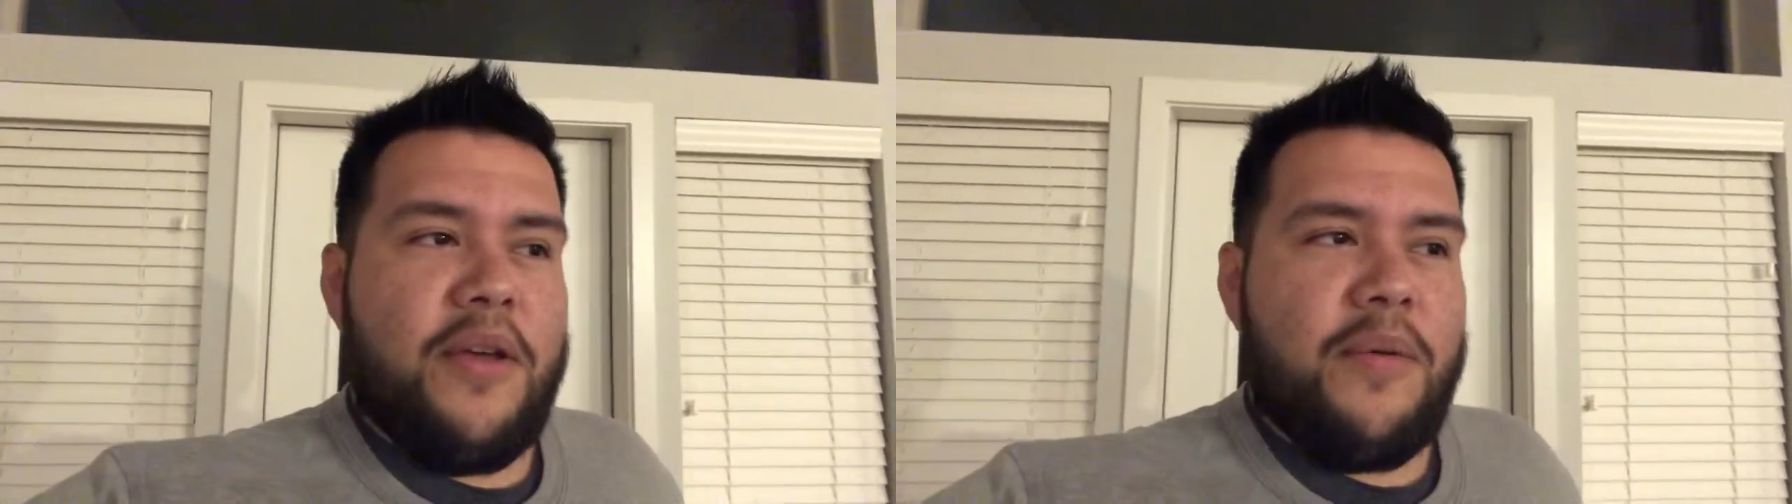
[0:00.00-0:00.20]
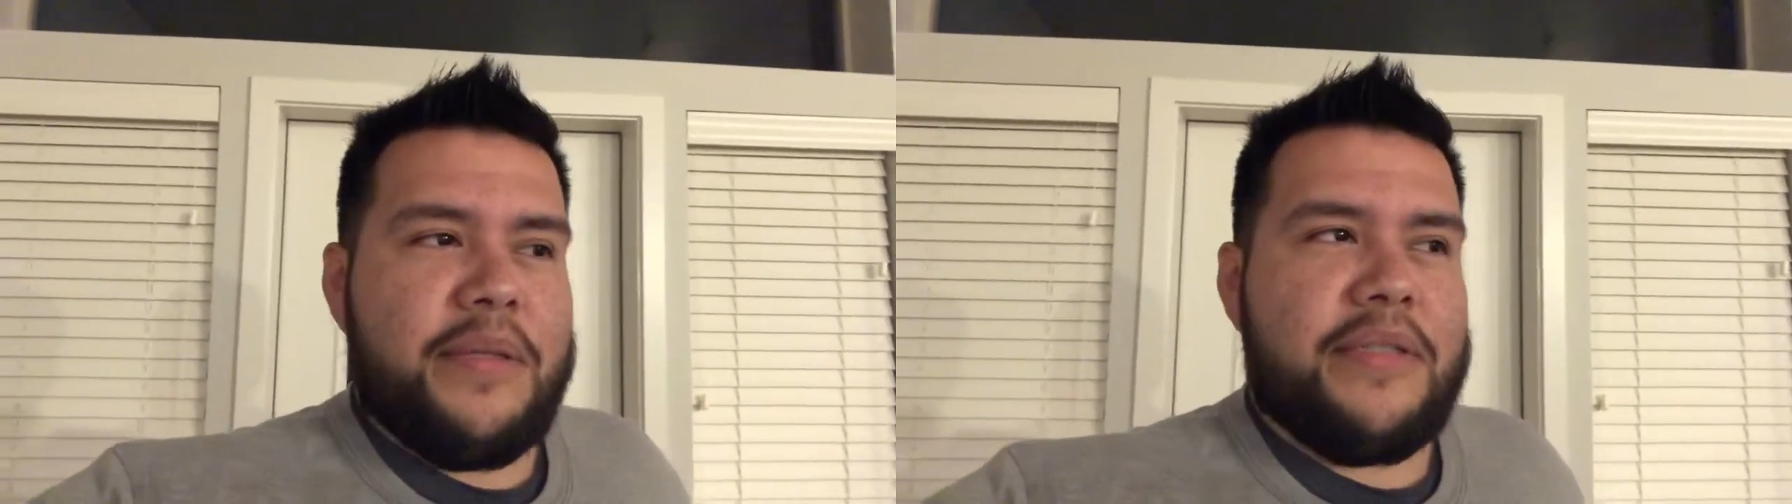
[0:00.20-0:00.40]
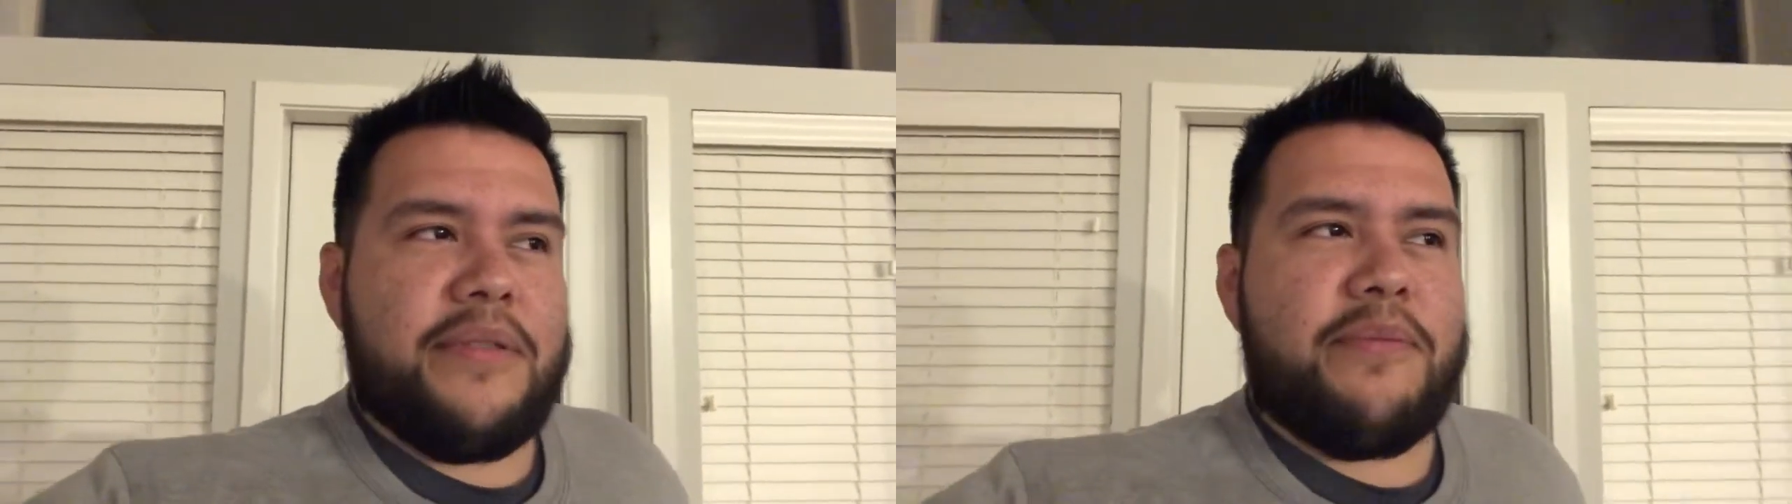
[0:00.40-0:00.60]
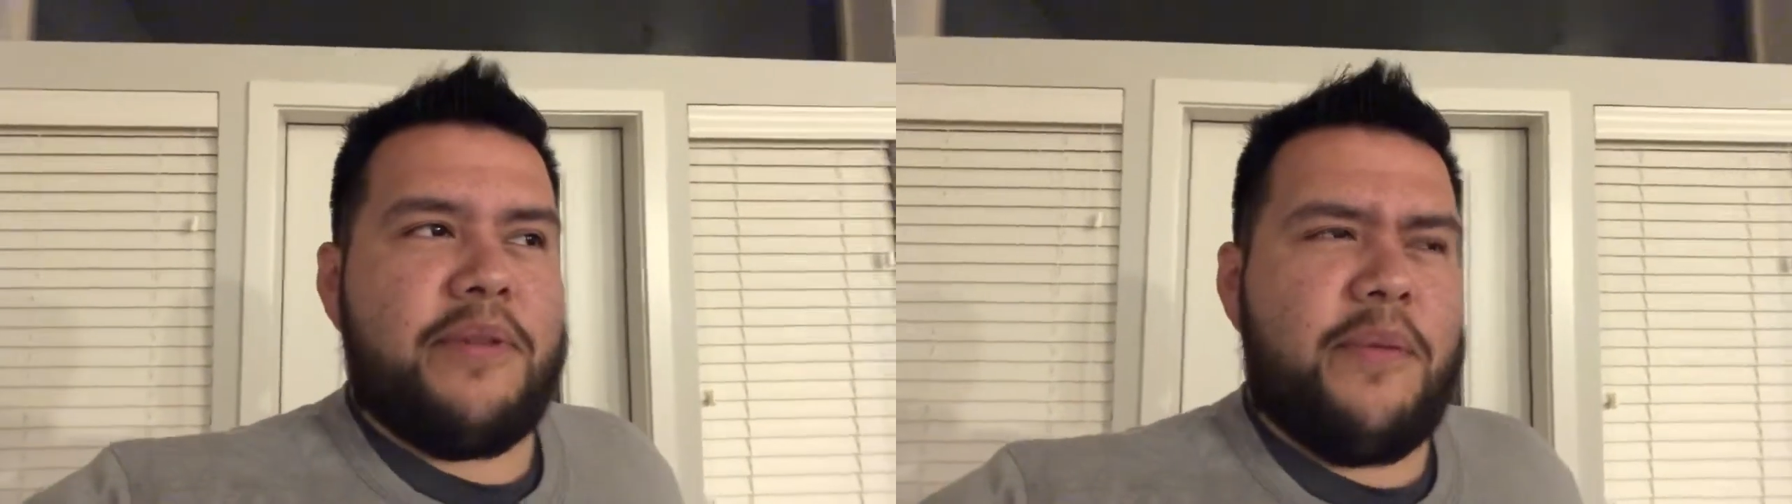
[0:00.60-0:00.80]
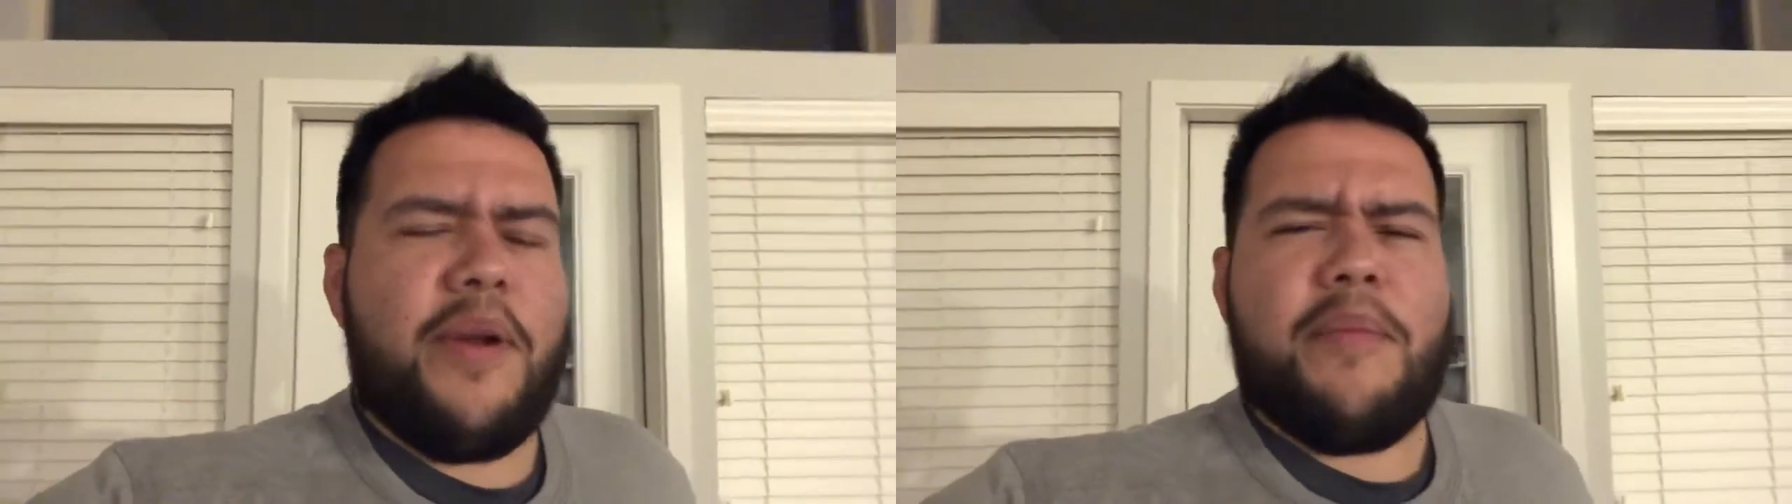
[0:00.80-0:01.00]
which is
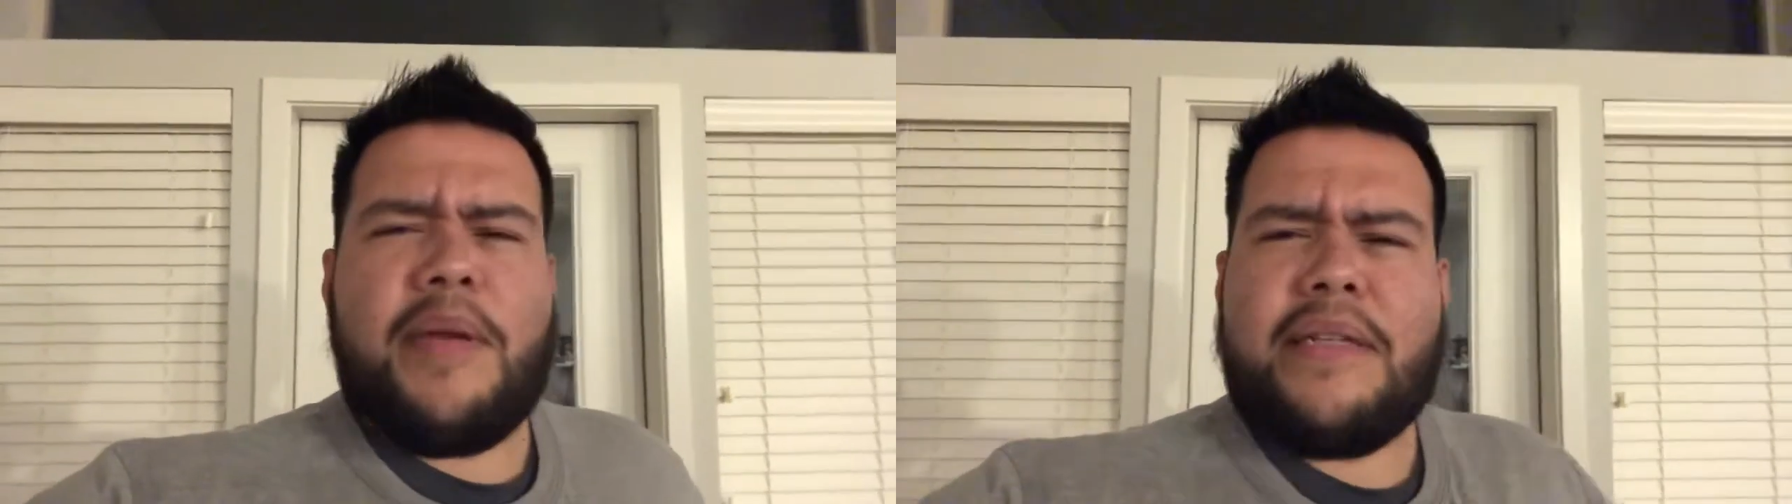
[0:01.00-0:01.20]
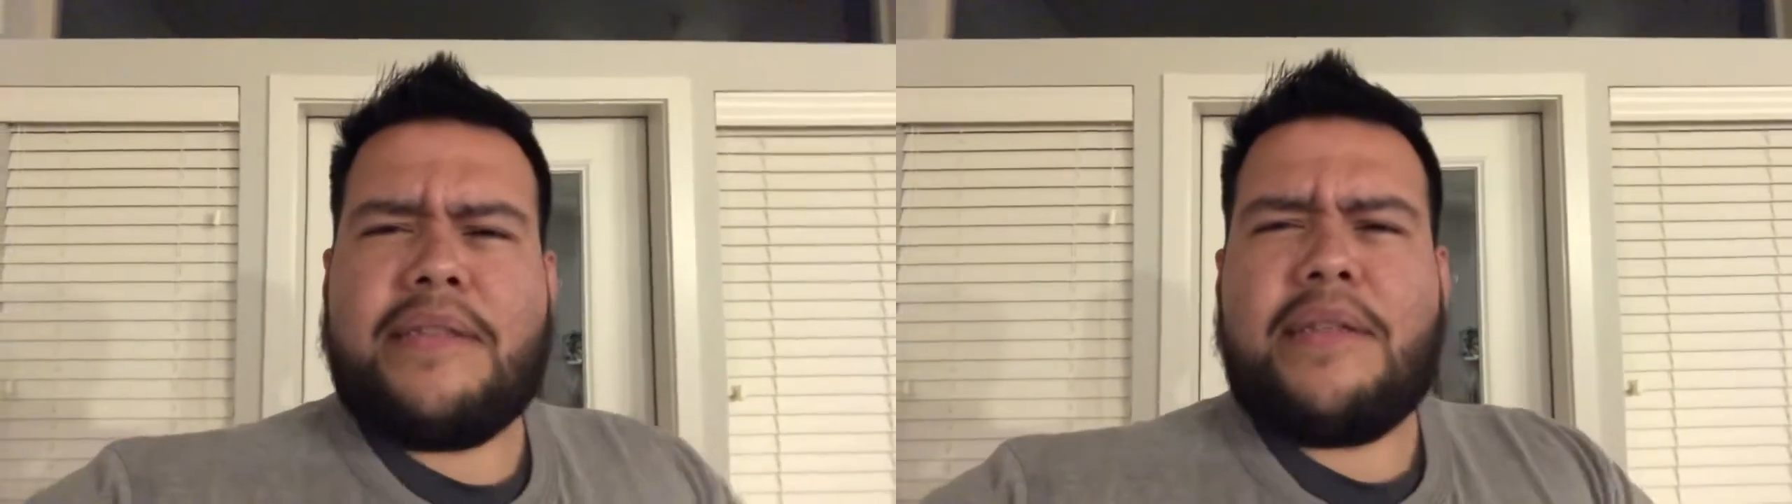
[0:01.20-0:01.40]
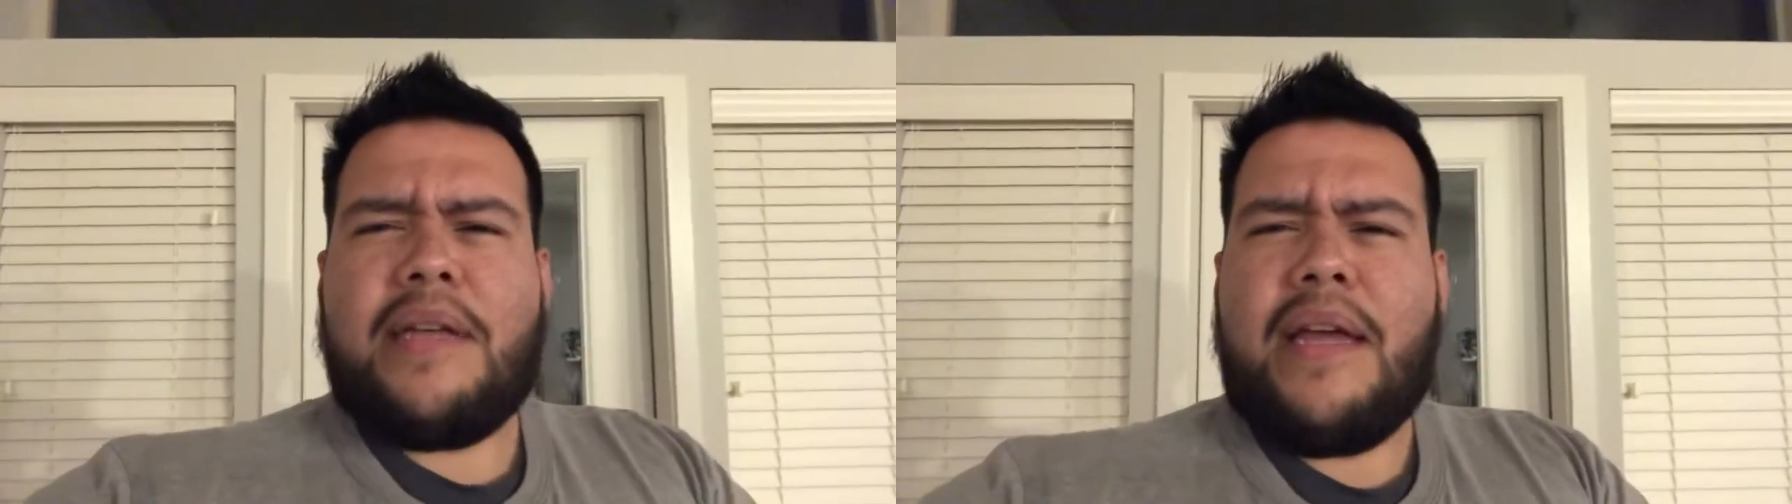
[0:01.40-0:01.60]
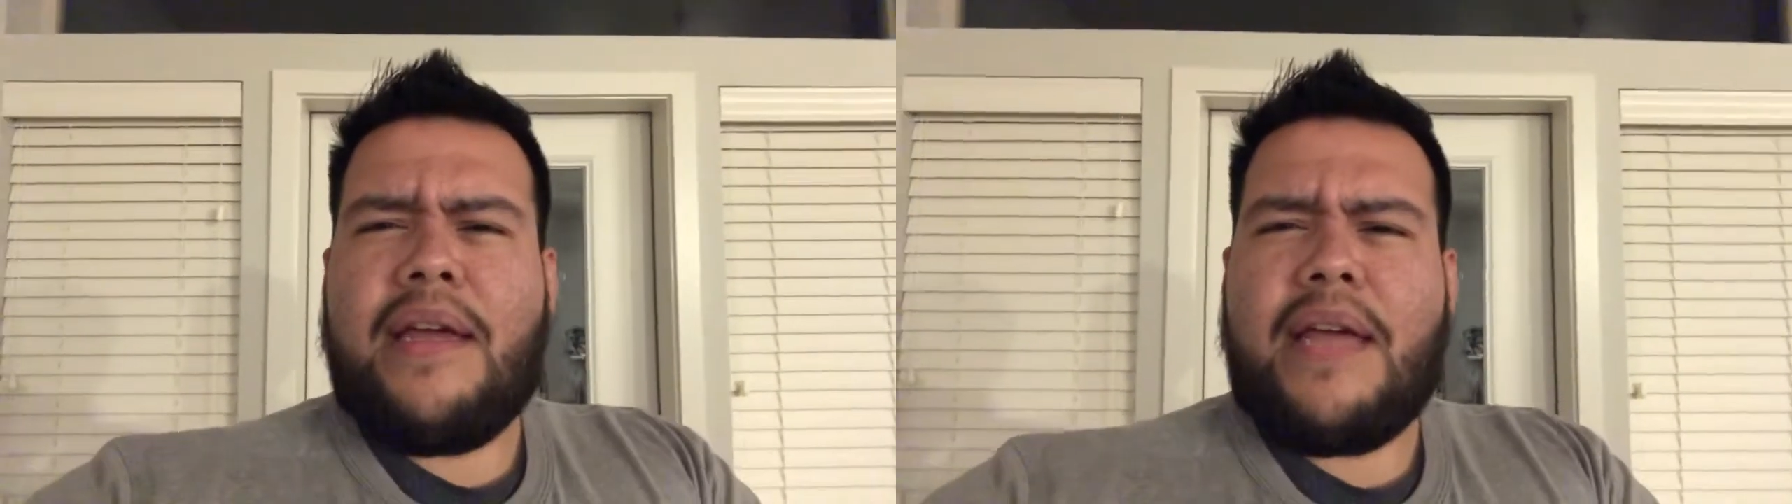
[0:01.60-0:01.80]
really weird because I